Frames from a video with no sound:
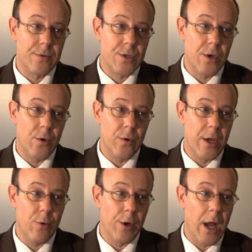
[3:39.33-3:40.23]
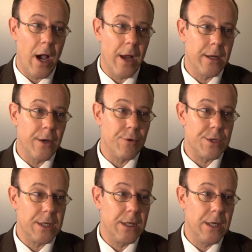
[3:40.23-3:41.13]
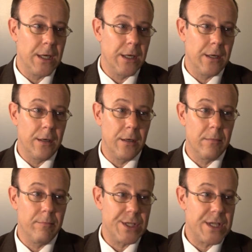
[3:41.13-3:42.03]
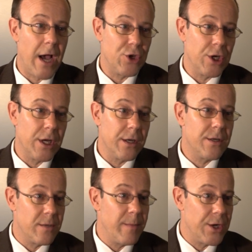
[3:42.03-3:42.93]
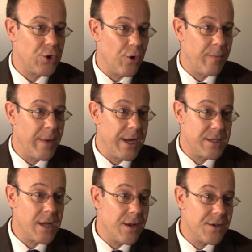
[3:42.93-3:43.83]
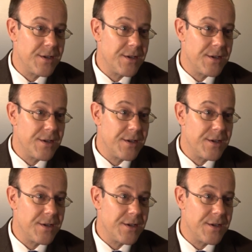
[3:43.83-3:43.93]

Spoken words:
So they were not interested in massaging it to make sure it made sense.